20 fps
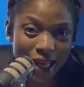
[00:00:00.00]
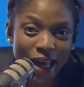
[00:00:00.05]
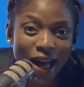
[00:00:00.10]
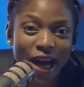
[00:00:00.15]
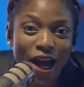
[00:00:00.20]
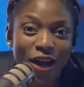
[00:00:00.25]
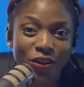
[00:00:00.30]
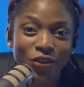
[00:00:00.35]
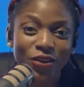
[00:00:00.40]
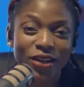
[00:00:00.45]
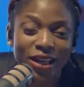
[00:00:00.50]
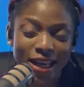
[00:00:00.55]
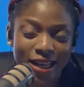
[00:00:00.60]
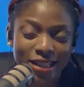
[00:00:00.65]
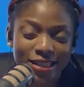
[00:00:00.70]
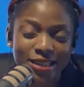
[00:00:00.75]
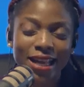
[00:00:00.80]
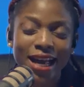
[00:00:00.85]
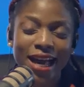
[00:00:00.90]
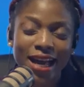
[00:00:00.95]
I know,
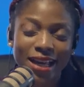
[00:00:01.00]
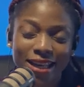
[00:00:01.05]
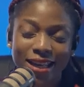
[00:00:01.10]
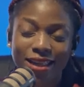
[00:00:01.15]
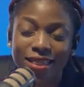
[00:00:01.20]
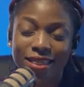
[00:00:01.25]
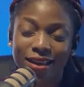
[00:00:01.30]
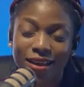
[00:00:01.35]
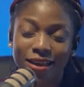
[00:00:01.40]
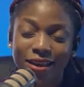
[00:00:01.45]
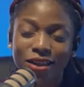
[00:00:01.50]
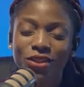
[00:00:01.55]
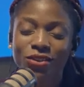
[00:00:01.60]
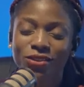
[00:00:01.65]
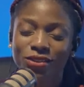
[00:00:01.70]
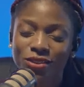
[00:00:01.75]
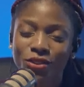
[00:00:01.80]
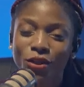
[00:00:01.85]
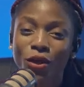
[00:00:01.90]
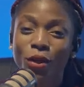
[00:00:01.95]
guys, hang in there.
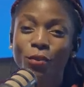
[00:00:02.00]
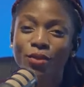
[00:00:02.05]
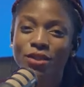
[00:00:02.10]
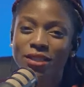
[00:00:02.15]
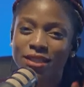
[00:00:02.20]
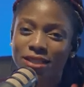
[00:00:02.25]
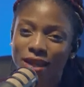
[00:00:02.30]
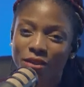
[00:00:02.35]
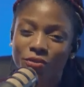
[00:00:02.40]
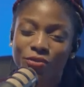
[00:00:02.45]
You're almost there.